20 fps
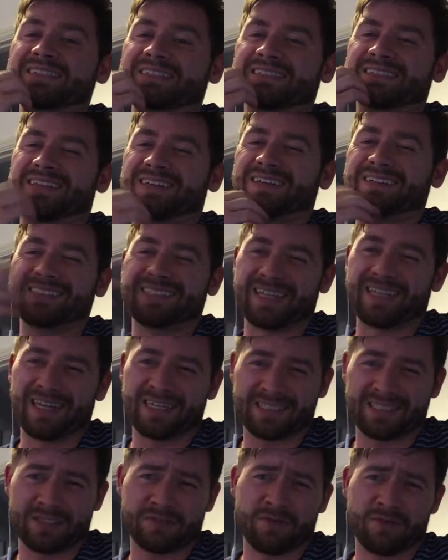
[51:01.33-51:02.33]
are starting to get
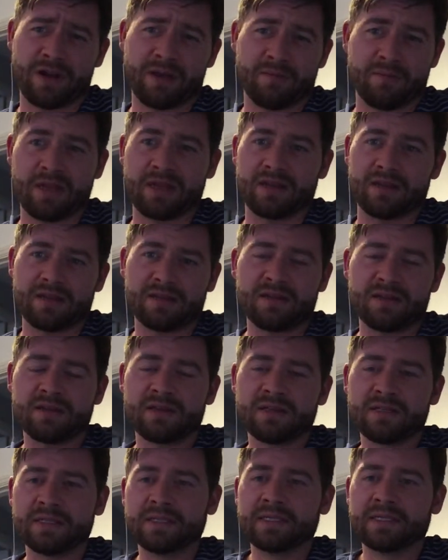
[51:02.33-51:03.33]
us as recommended,
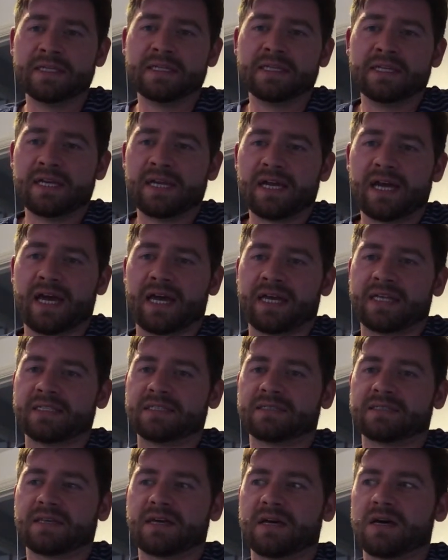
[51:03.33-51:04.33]
and
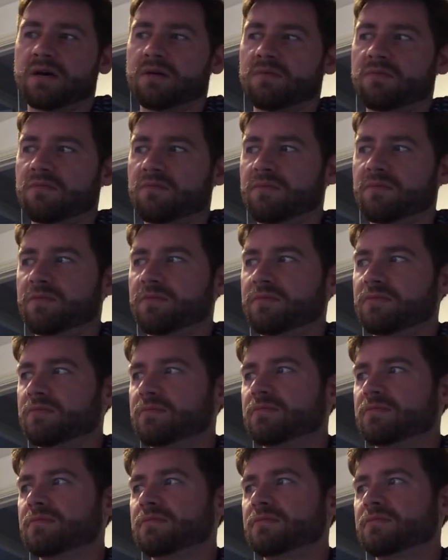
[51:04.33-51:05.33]

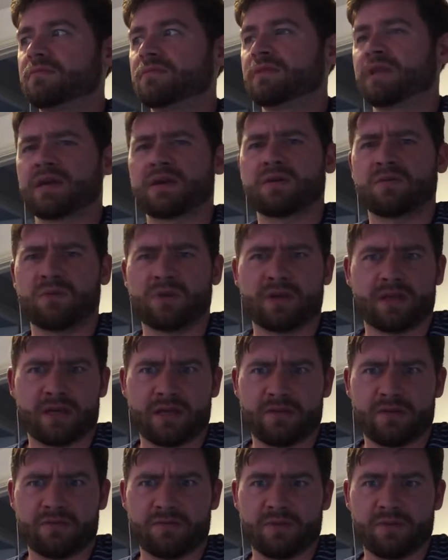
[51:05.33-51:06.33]
they go, "Where the hell
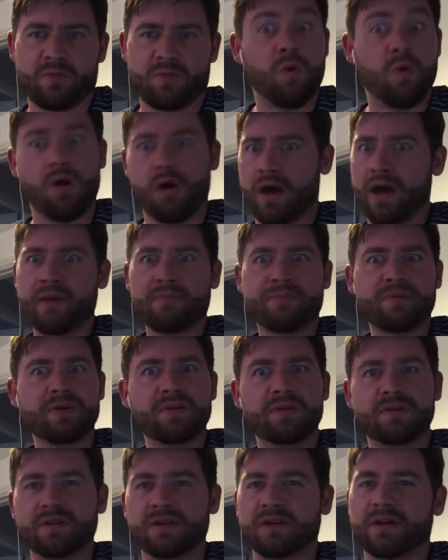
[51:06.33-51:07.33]
have you been? What
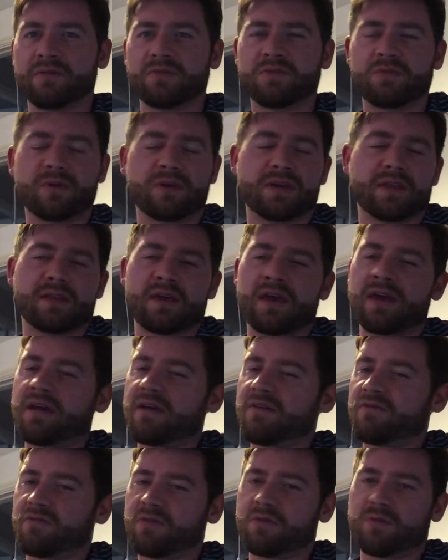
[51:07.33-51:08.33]
happened?" So we get
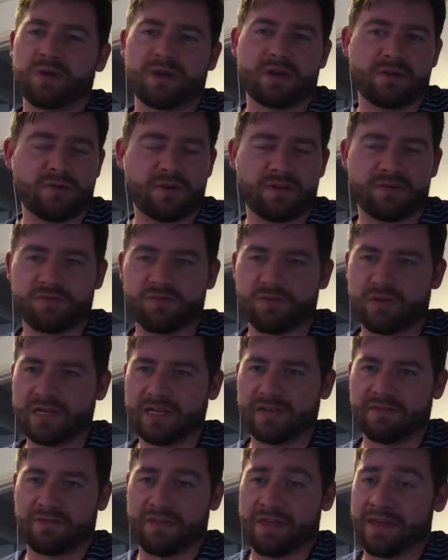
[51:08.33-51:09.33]
every week we have to
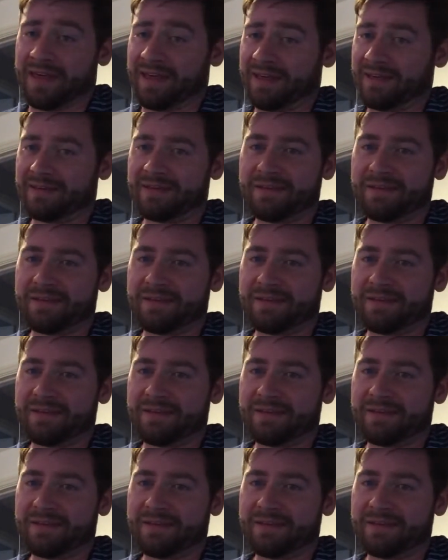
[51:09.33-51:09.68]
relive that